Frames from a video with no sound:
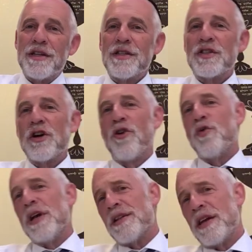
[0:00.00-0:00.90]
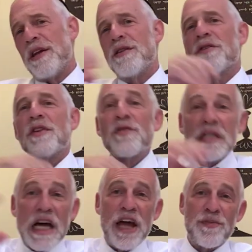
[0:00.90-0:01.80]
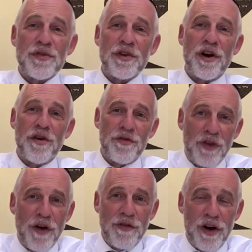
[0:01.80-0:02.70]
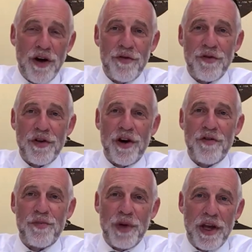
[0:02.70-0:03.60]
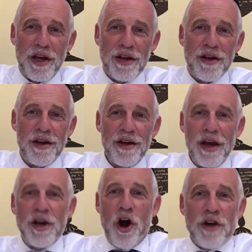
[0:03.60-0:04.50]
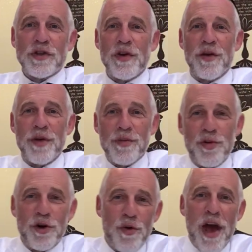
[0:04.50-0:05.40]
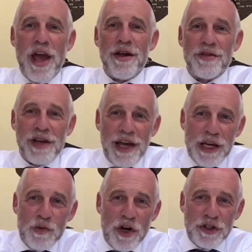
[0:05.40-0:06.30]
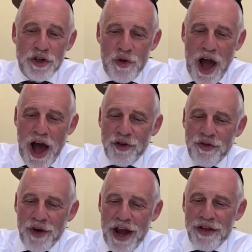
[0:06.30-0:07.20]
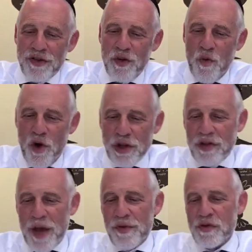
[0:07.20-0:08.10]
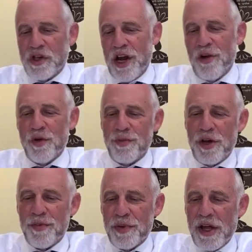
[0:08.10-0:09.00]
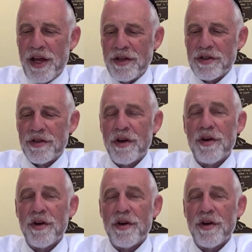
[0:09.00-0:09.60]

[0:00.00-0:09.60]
So really, there's different types of, of, of, of being incarcerated, being put away. The king wants you out, right? So one type of jail would be a place